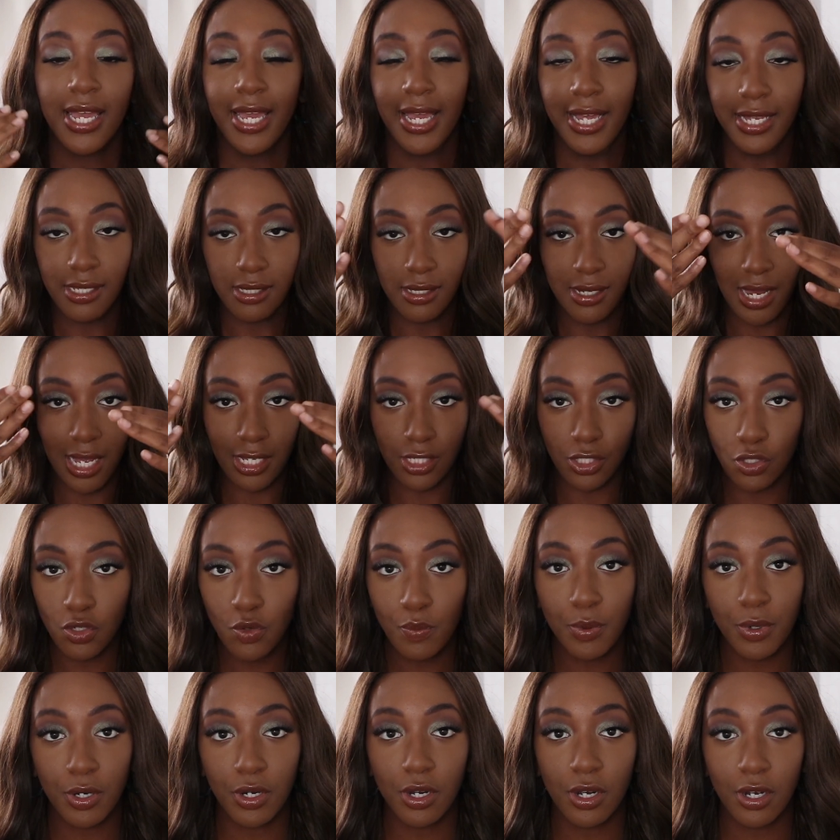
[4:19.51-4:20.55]
It's not
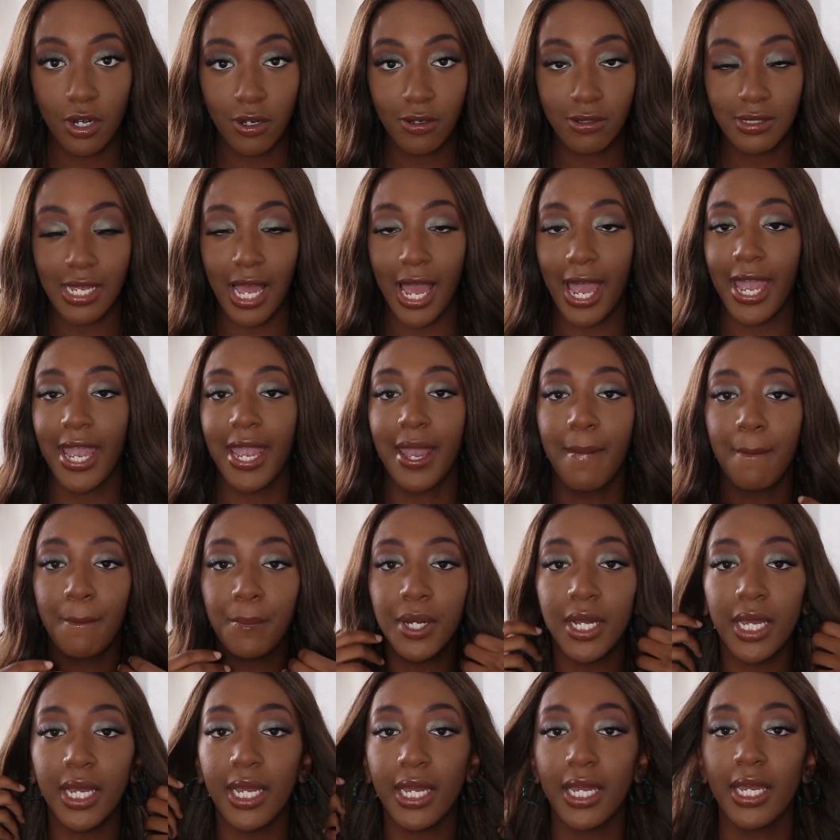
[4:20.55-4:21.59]
super curl tight,
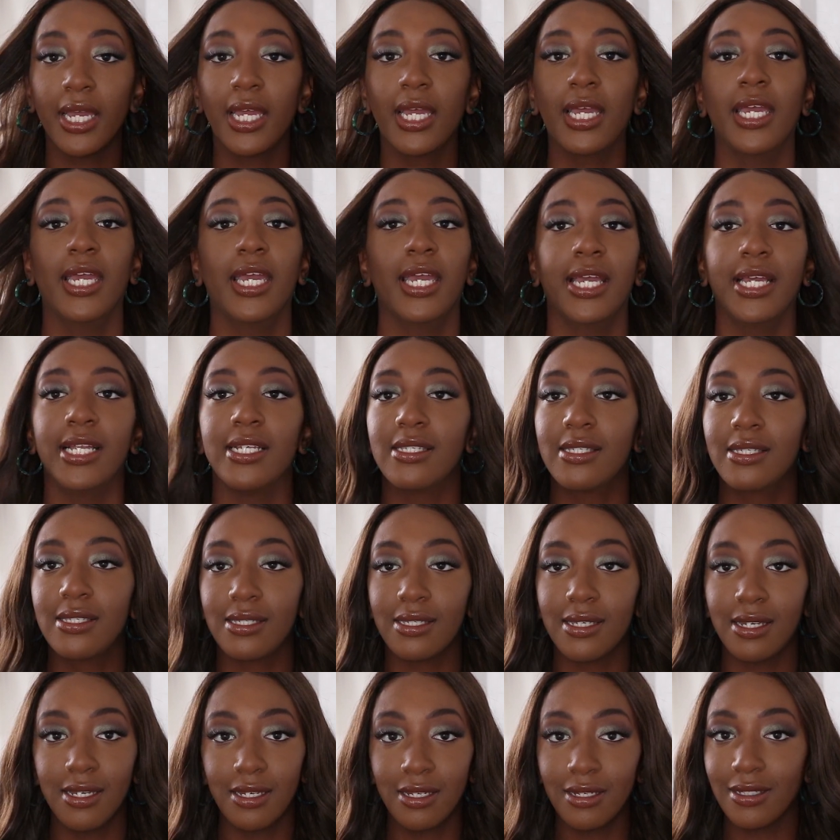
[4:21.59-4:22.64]
but
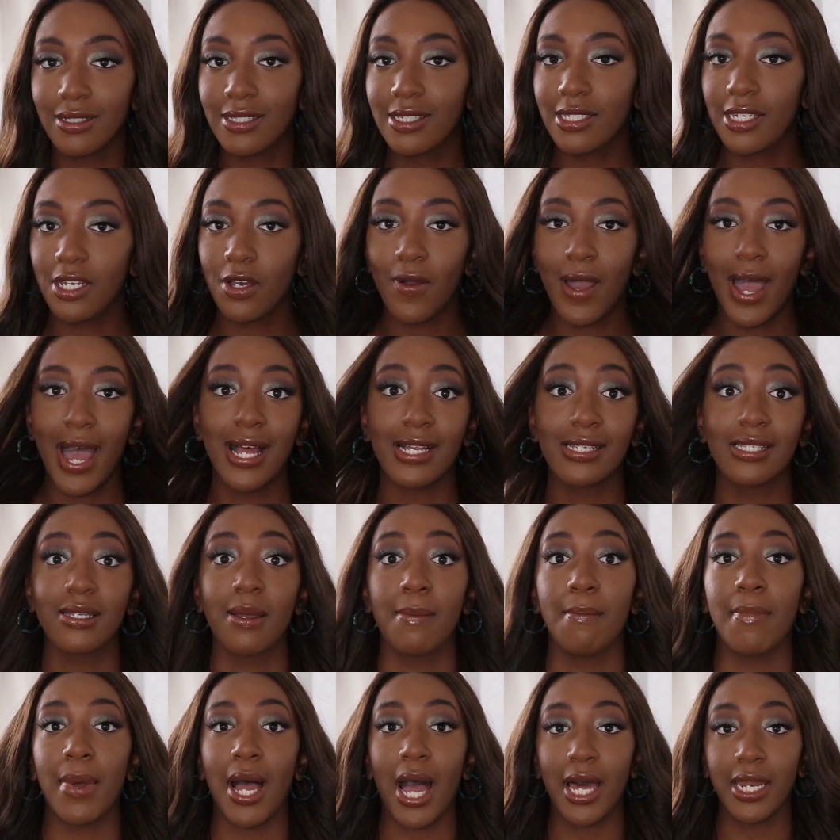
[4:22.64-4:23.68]
it's still has
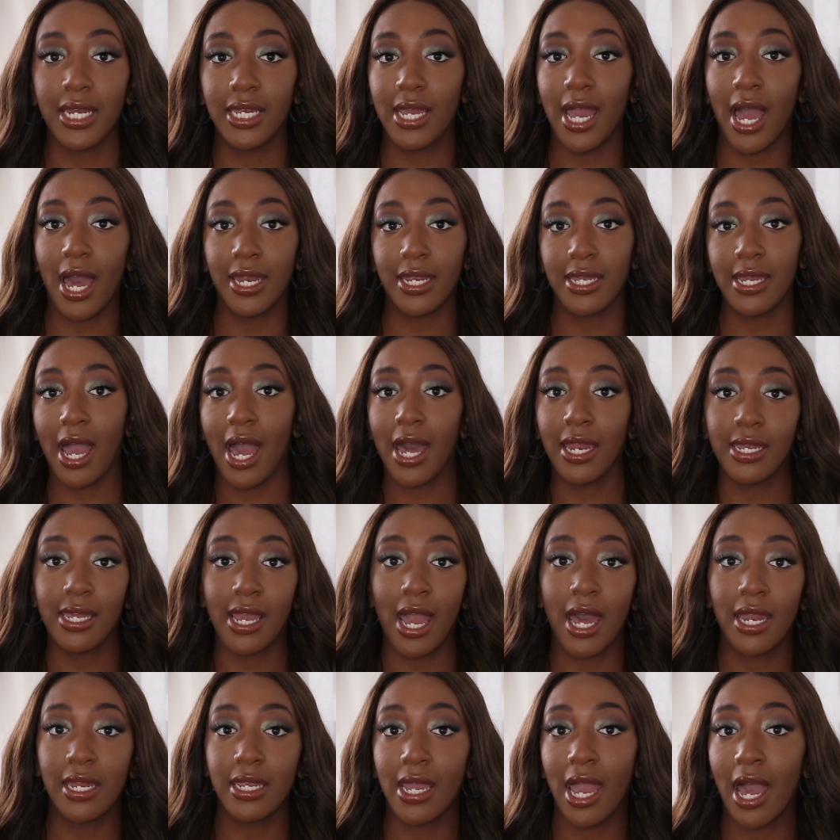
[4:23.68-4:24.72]
some body
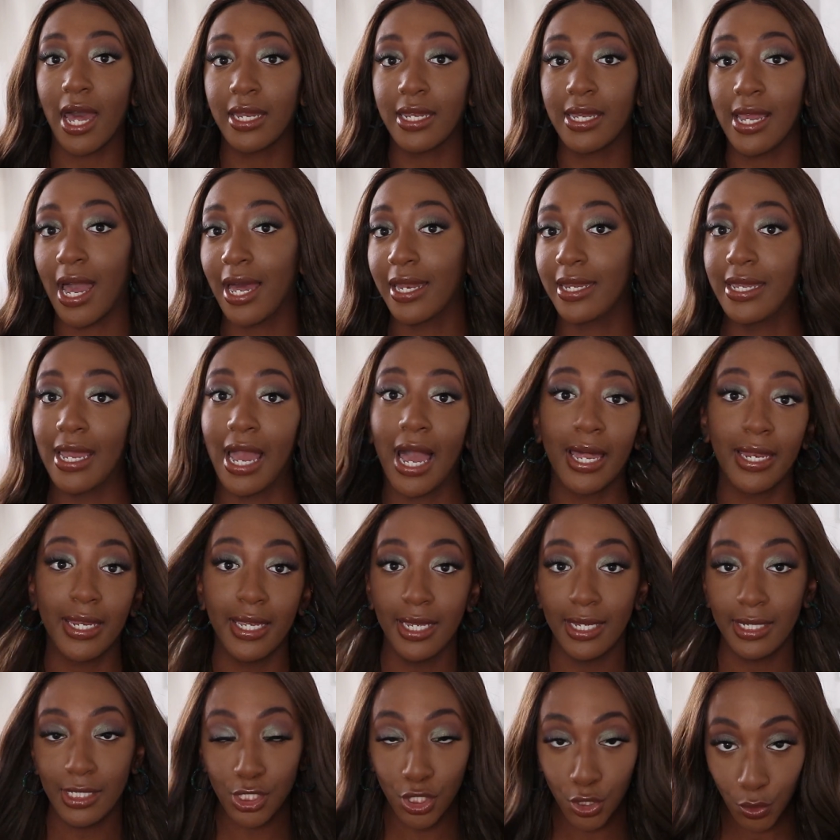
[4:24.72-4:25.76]

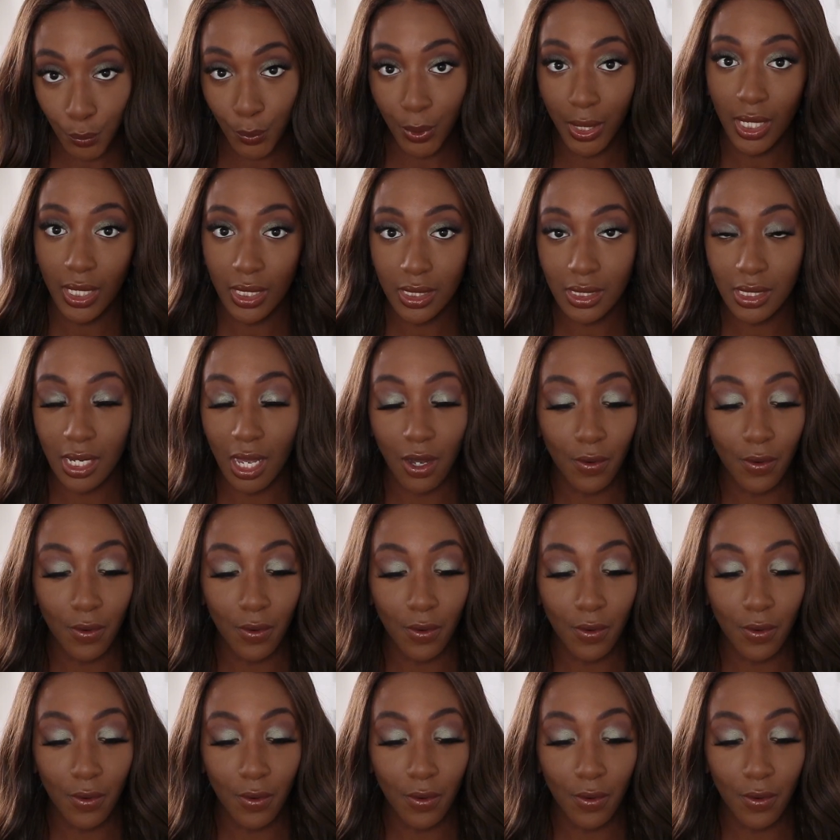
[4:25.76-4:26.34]
yaddy to it.